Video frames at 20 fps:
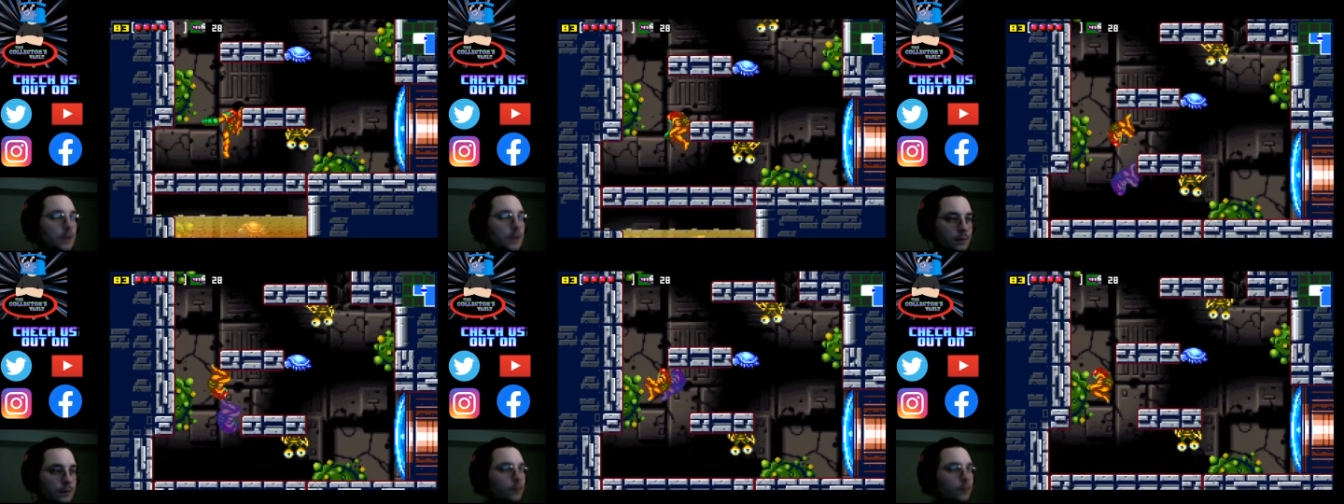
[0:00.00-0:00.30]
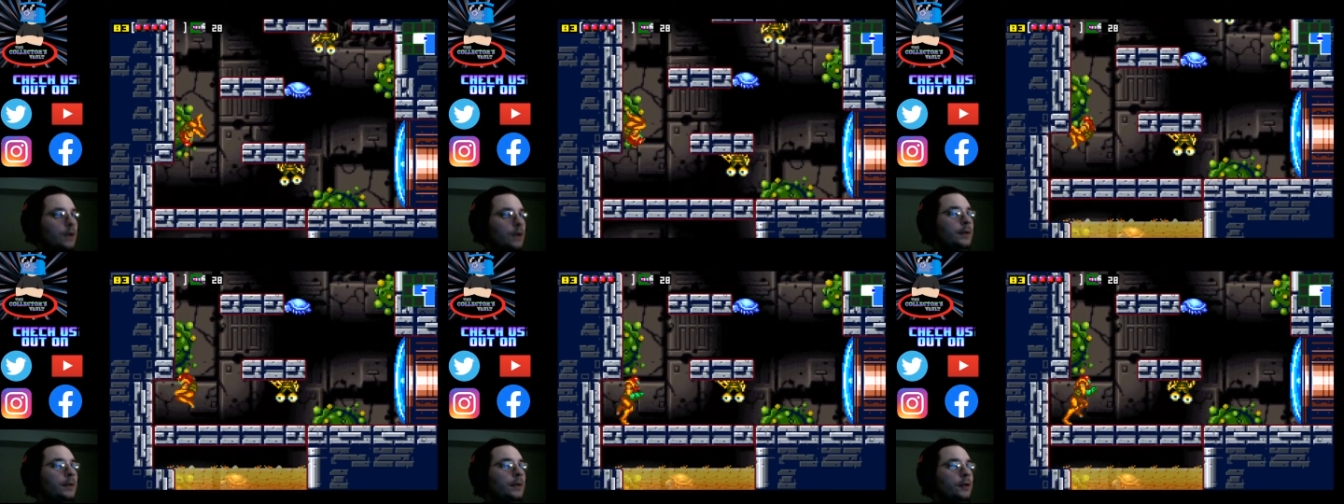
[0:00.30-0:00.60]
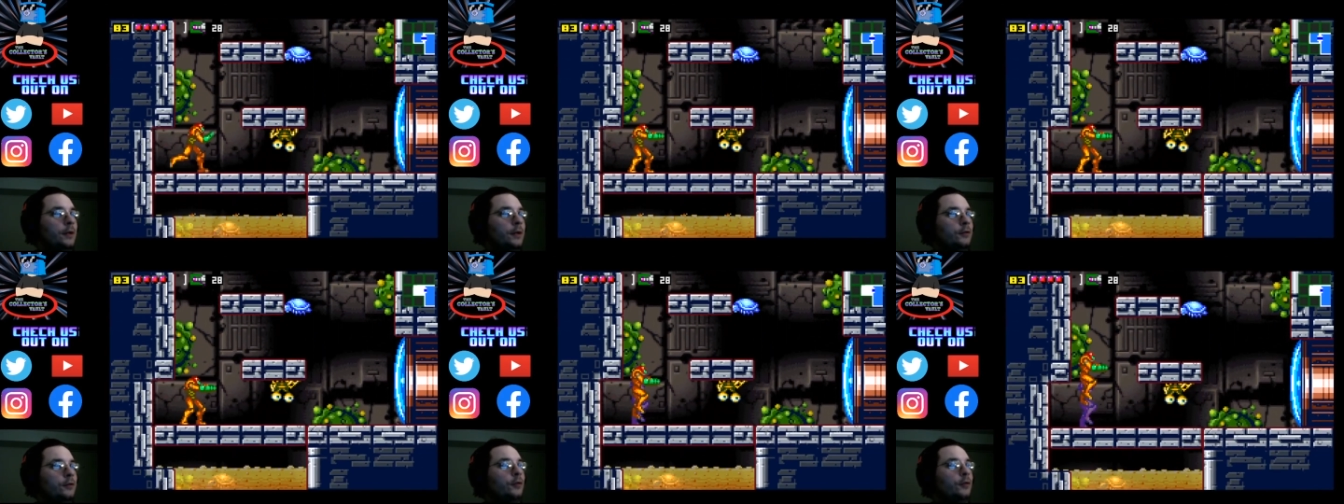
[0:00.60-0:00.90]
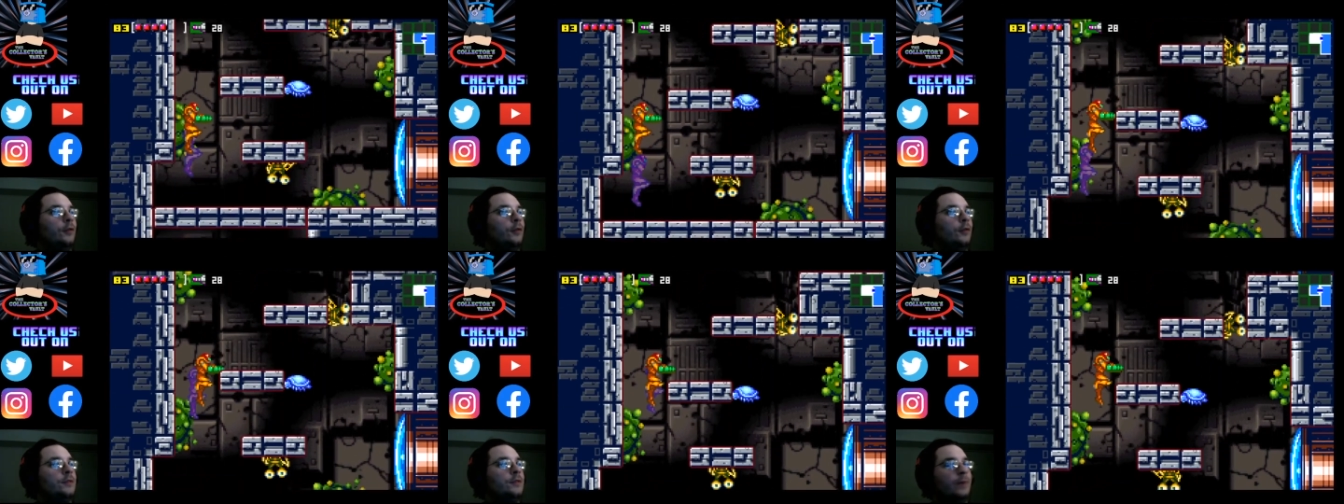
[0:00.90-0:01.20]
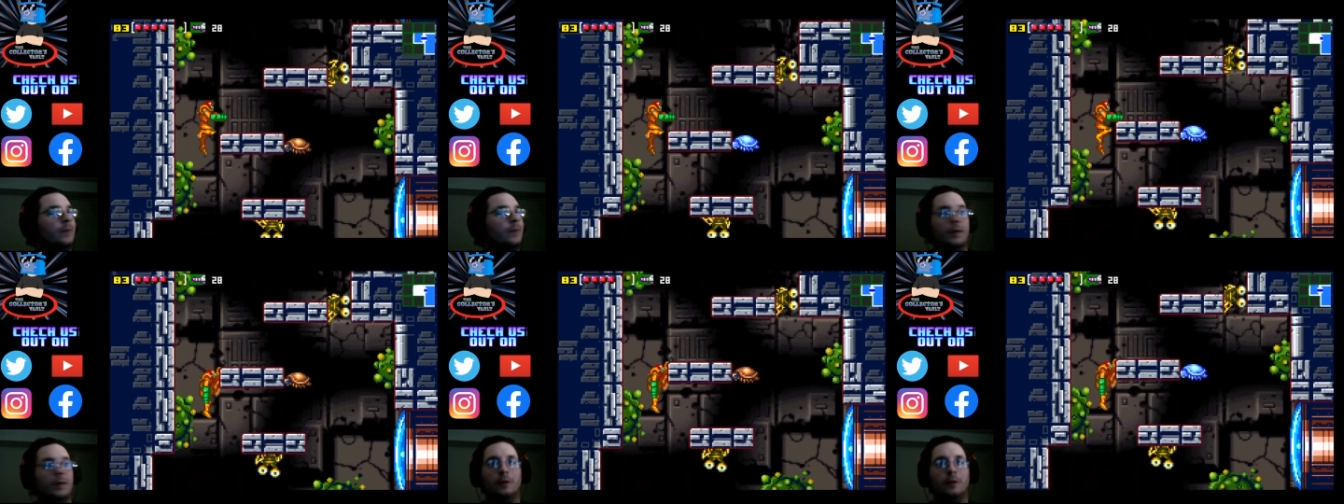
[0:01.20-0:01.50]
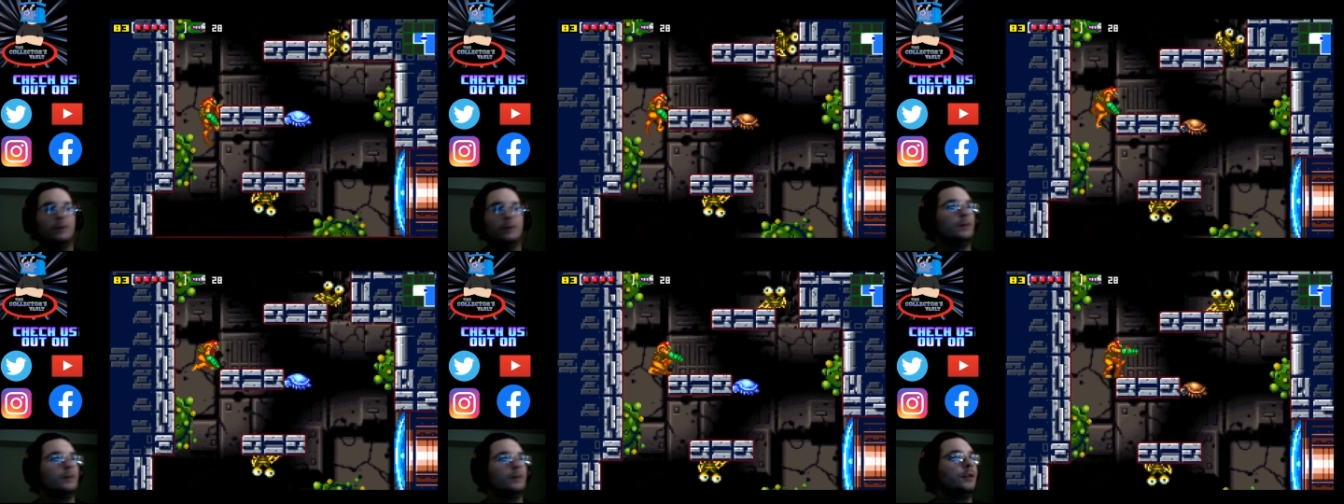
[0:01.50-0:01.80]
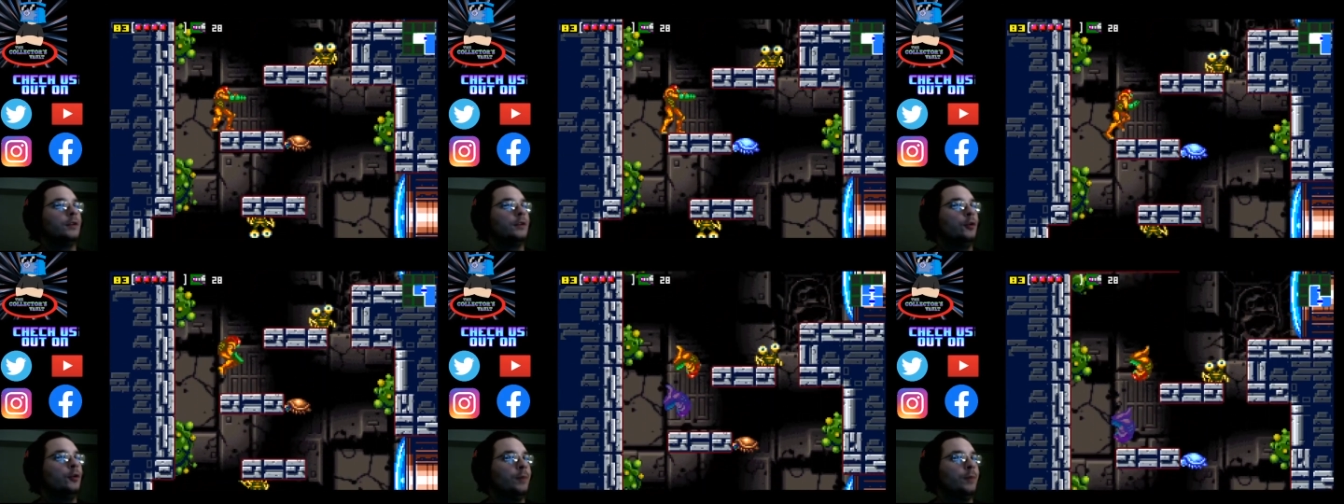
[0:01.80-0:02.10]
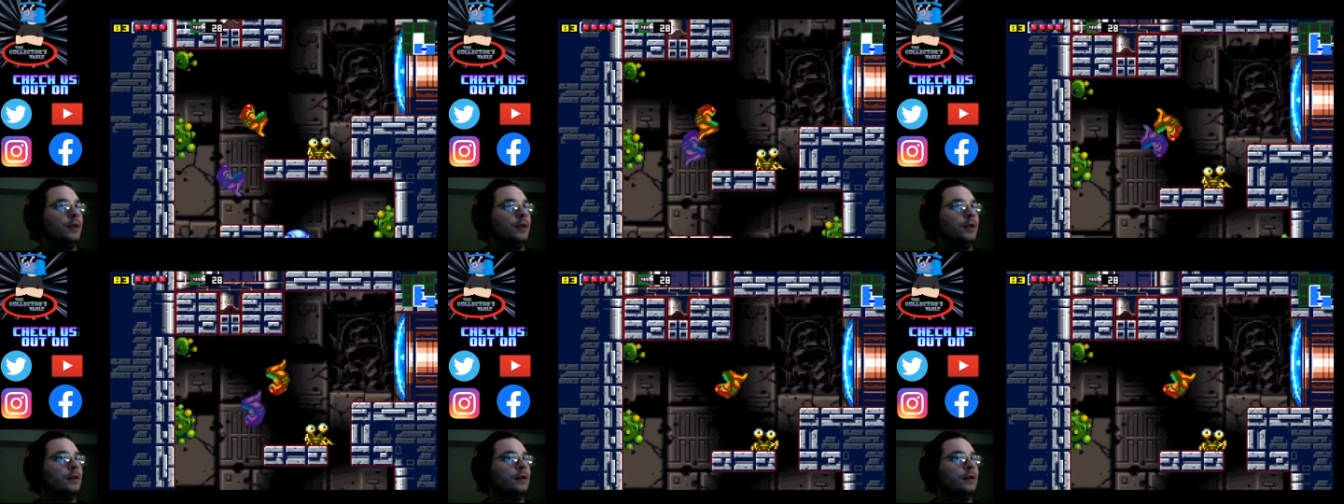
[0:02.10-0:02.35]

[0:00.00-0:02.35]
Why are my controls being all loopy?